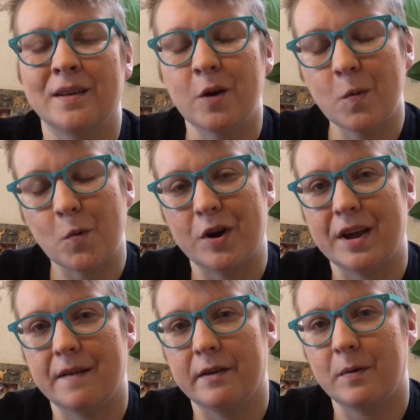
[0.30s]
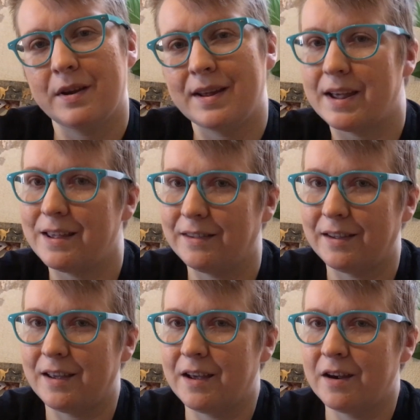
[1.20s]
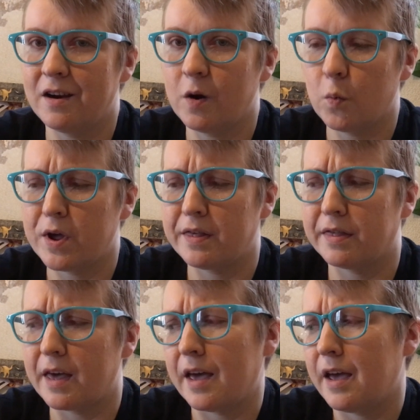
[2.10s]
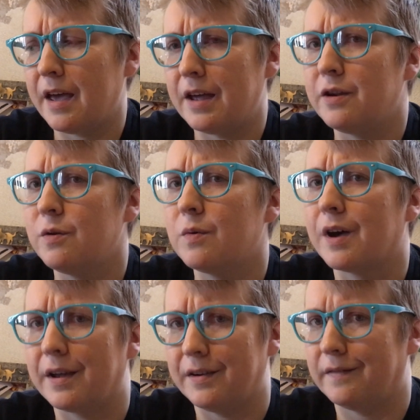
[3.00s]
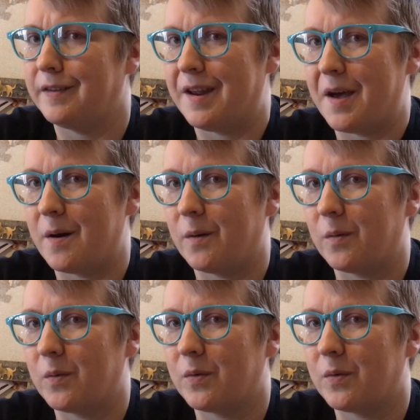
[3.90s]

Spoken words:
Good morning everyone, Izzy here with a new kind of video.